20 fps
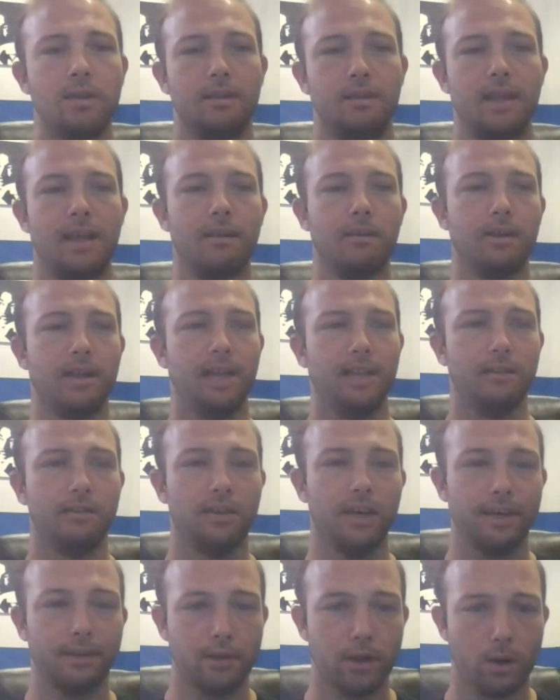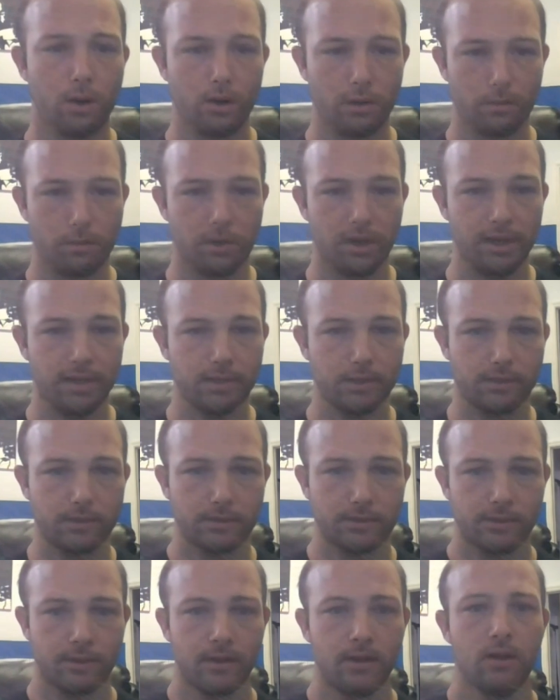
that are getting let go other places.